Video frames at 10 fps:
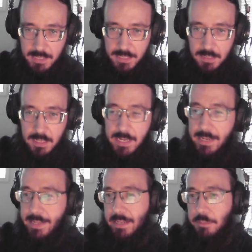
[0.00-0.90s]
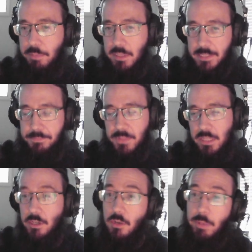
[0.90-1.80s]
and then click on it again to pull it.
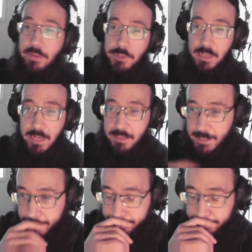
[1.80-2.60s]
And then you're going to wait for the gondola.